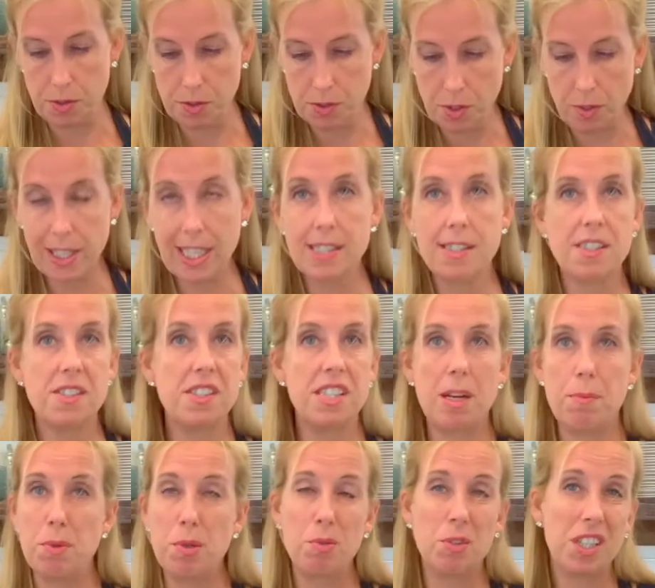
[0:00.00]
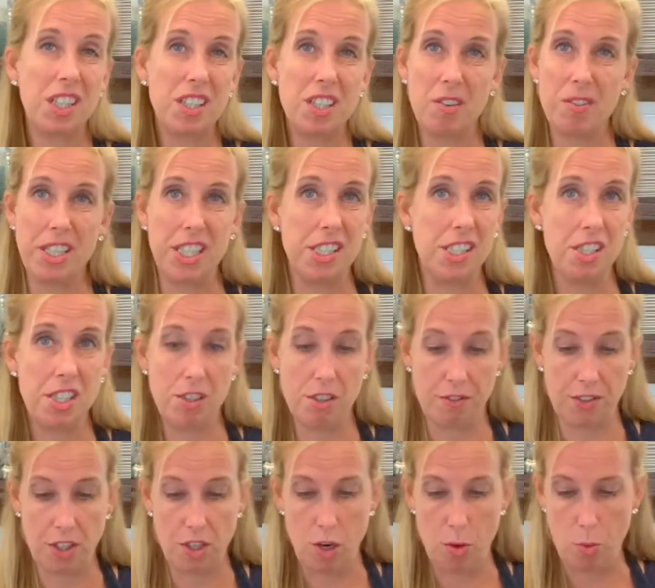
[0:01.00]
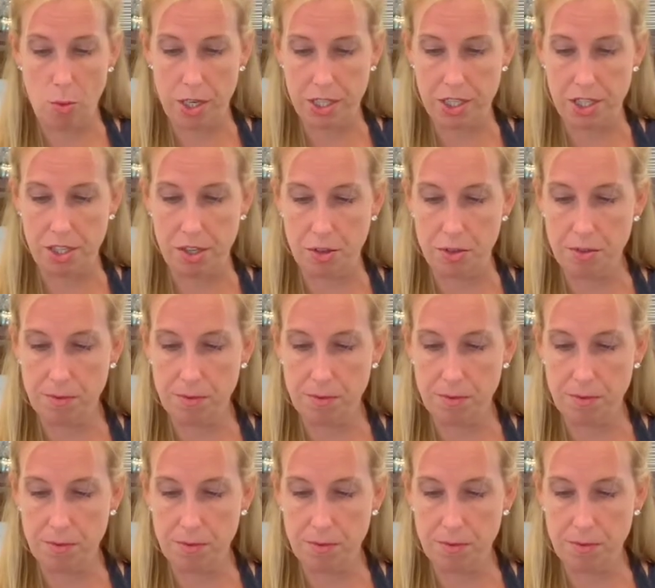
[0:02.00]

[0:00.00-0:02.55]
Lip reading: So that's a step you really don't need to do if you don't want to.